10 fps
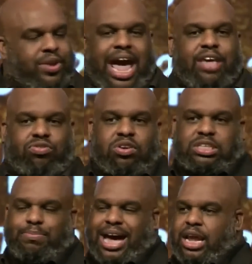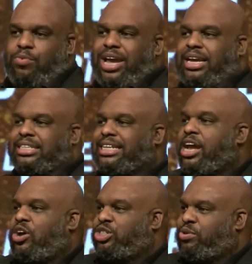That's why you can't throw somebody
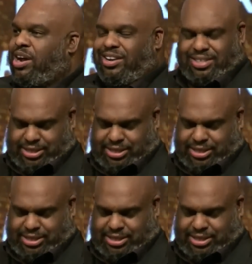away because they on